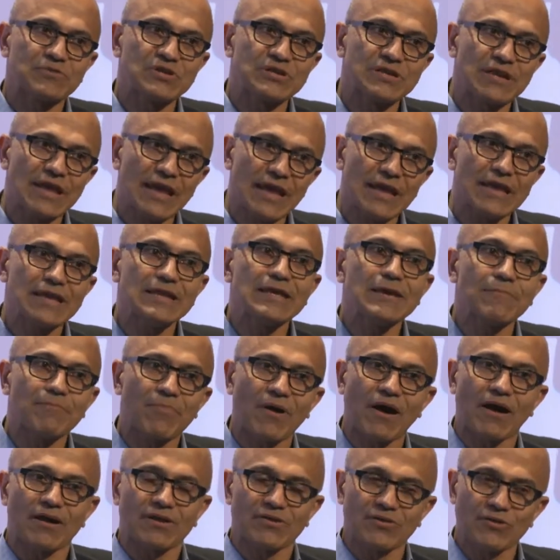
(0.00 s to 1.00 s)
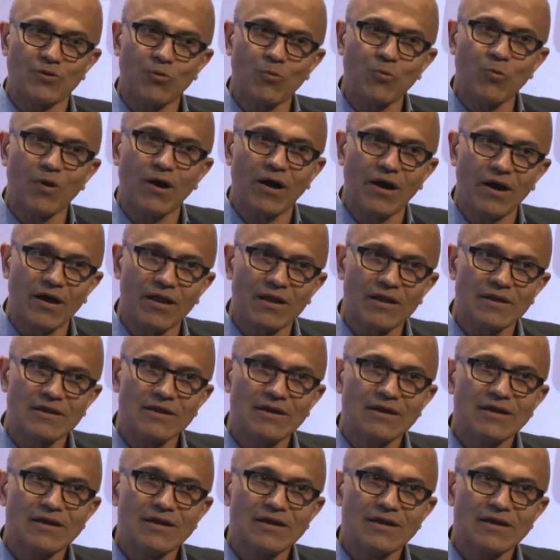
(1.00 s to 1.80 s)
in any part of the world